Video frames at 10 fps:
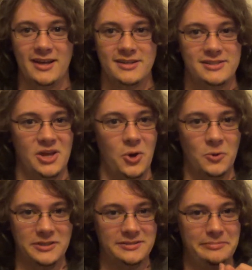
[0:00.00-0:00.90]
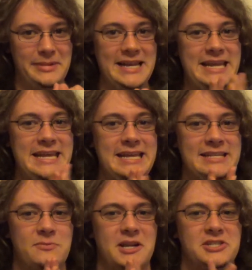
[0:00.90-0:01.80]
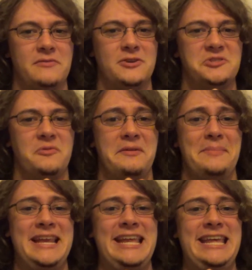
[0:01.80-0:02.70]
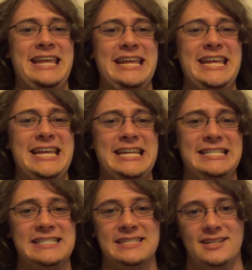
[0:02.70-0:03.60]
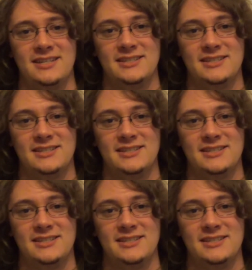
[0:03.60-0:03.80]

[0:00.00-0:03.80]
So please watch the first movie, please.